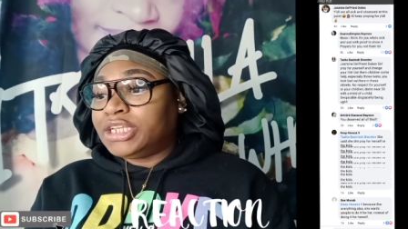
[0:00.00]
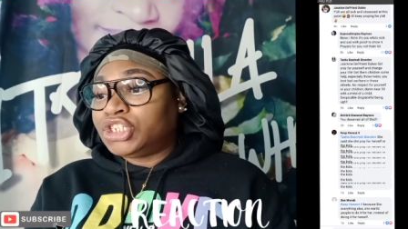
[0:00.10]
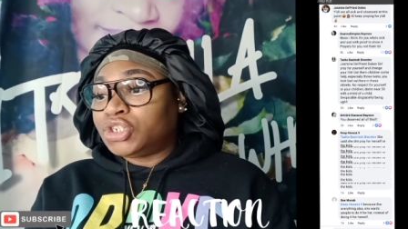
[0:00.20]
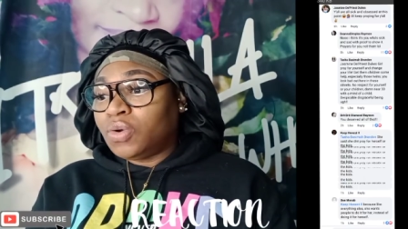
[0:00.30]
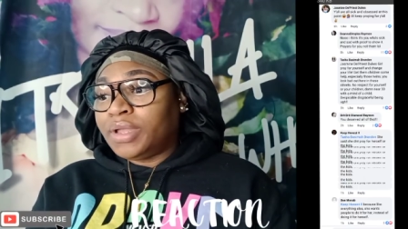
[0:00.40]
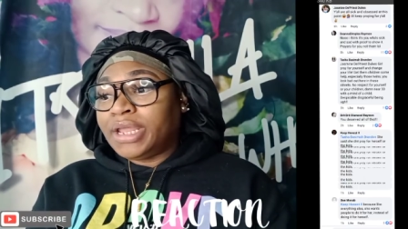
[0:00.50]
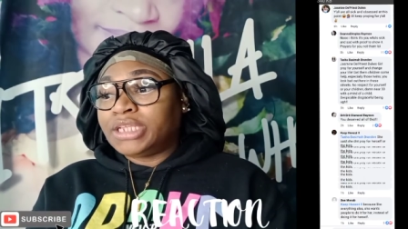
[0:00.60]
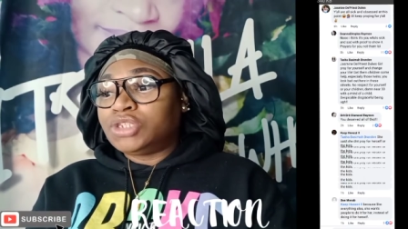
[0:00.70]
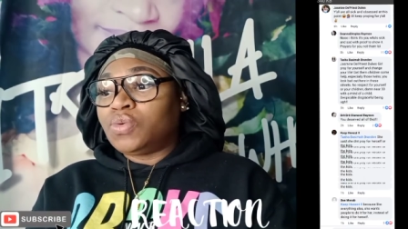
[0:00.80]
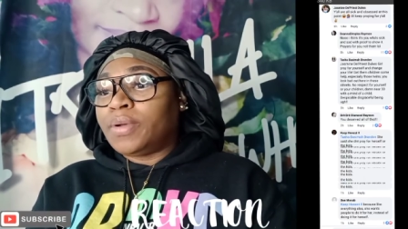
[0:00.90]
is showing
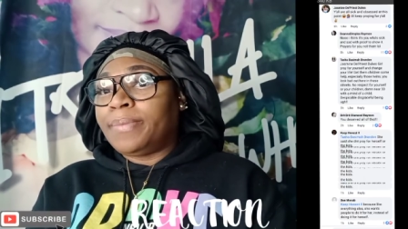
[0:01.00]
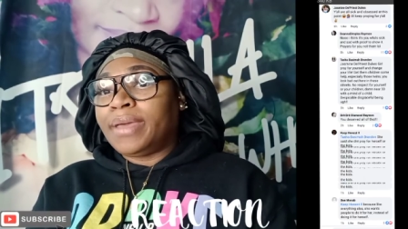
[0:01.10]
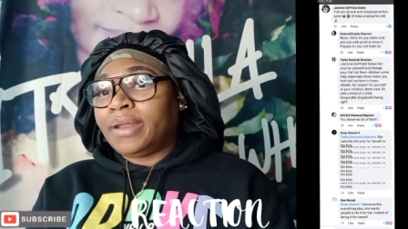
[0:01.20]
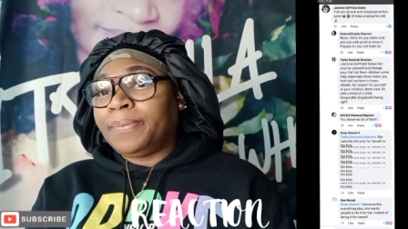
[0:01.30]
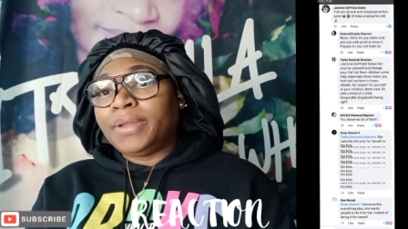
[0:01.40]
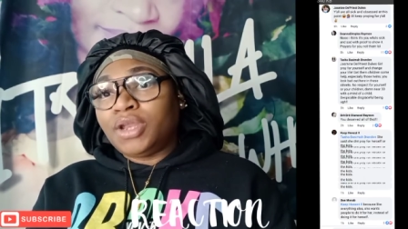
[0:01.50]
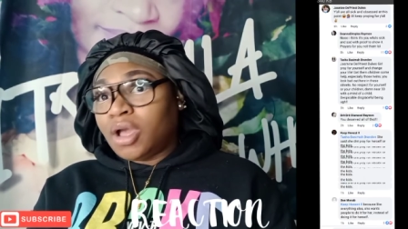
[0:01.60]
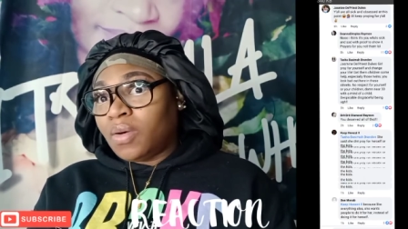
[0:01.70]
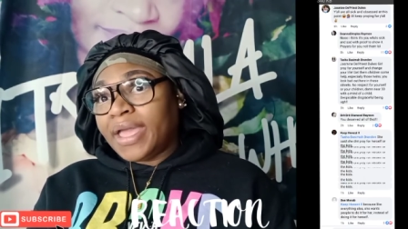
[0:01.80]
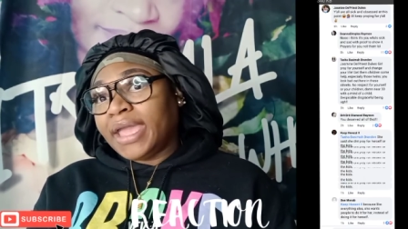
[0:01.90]
it doing better, but
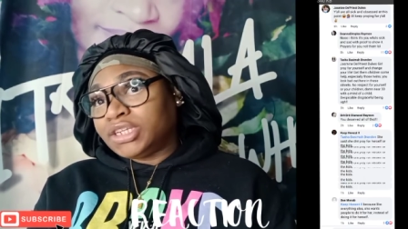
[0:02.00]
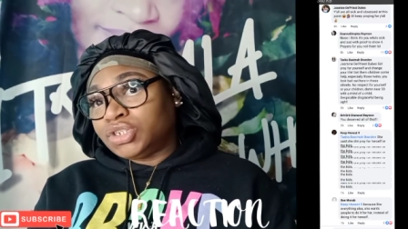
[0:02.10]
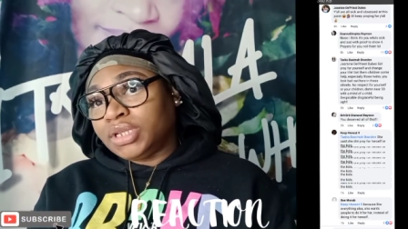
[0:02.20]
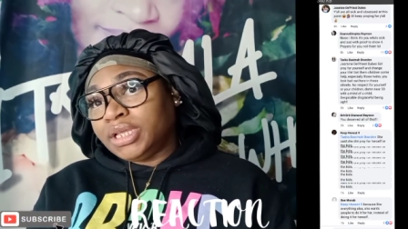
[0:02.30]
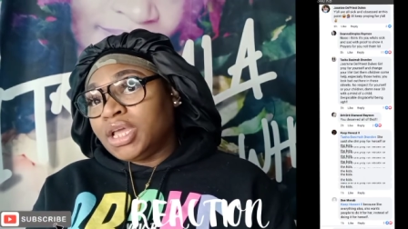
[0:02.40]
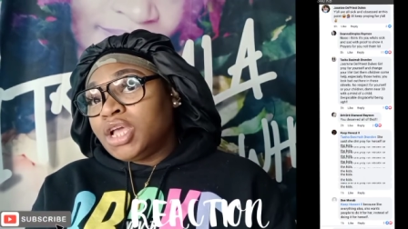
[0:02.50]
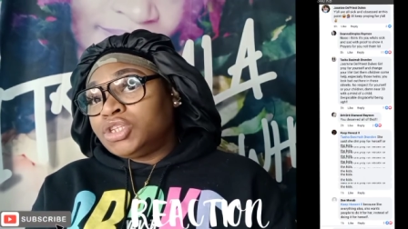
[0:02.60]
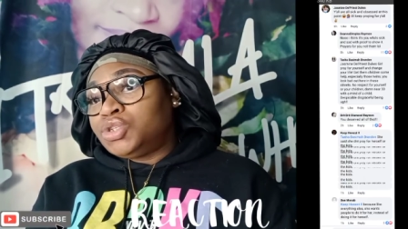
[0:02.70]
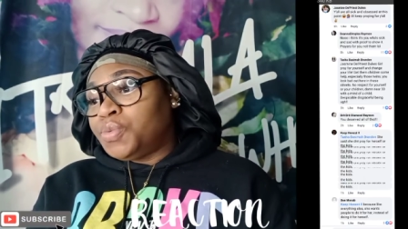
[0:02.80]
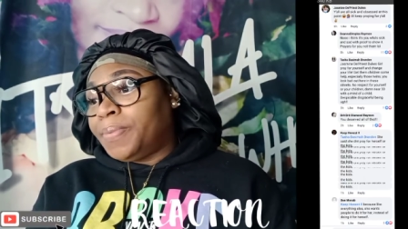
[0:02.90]
no, actually
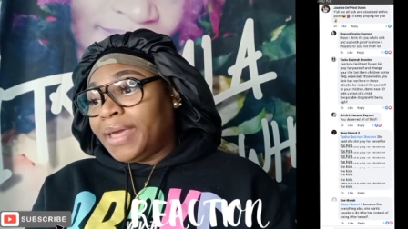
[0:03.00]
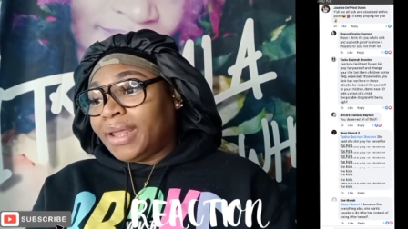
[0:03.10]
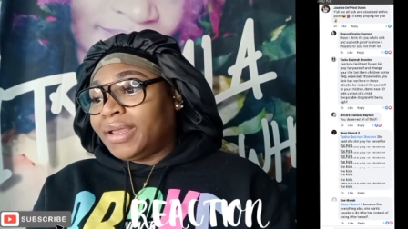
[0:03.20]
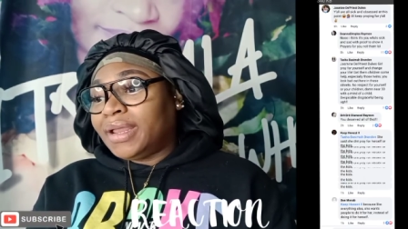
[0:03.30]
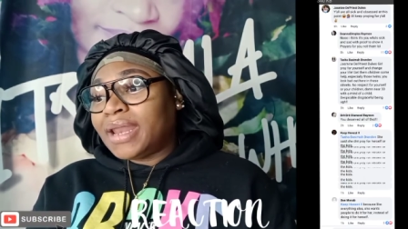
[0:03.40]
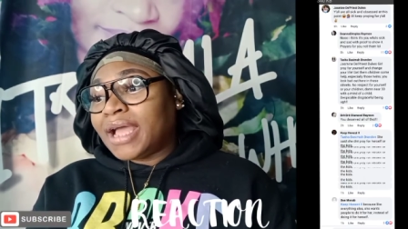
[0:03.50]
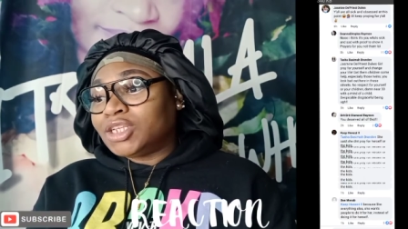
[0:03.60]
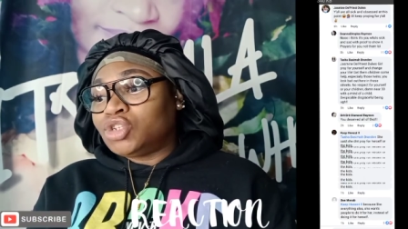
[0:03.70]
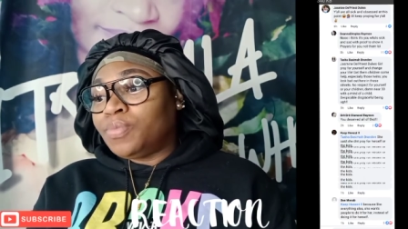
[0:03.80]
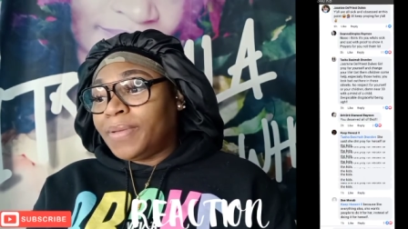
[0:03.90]
do better and
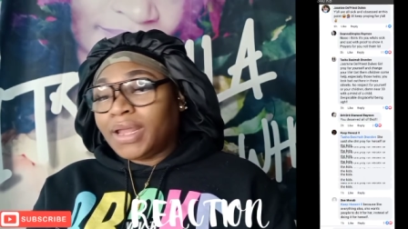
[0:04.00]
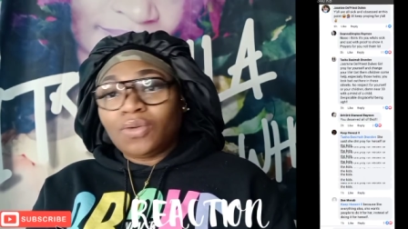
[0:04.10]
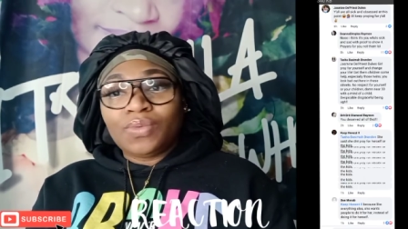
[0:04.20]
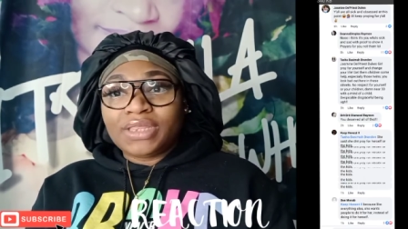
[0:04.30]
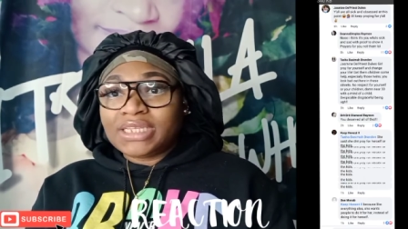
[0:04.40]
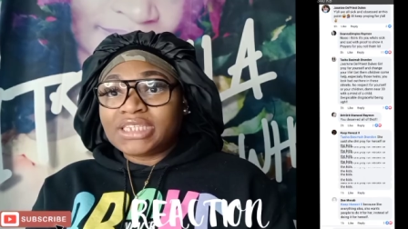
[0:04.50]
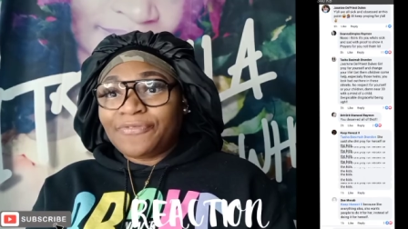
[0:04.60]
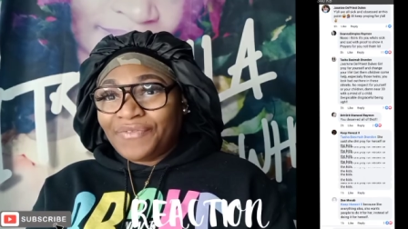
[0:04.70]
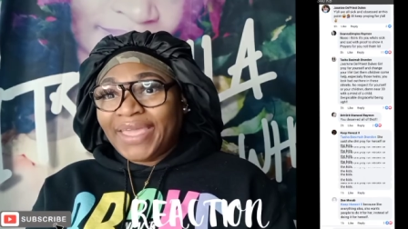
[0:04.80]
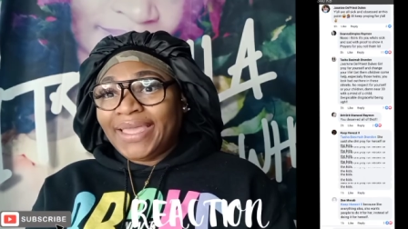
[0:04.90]
not do better with this
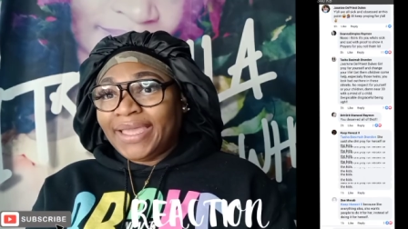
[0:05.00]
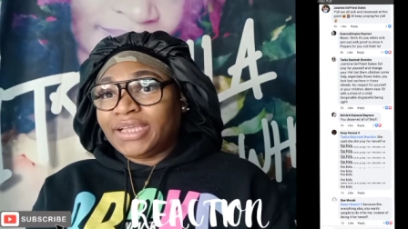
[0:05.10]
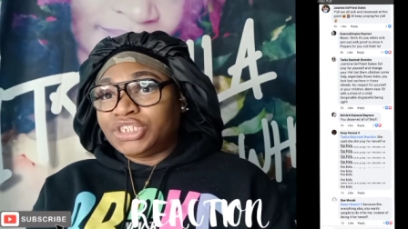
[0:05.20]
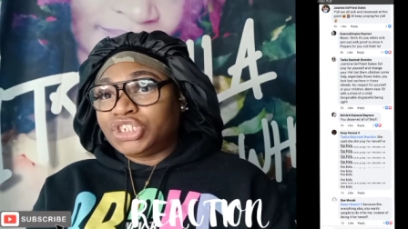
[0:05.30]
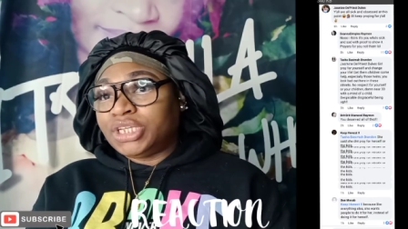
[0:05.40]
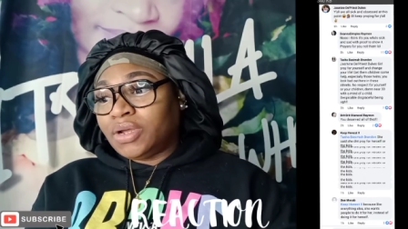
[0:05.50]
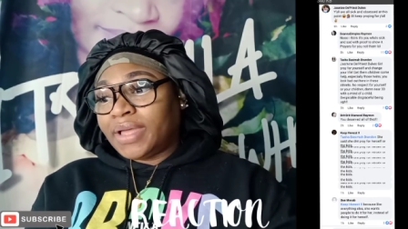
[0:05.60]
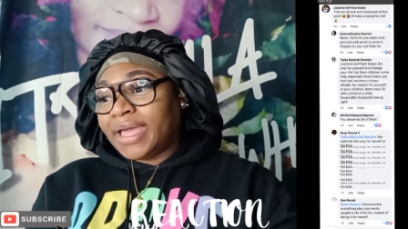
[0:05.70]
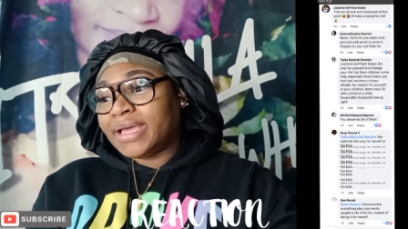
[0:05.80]
fake ass shit, okay?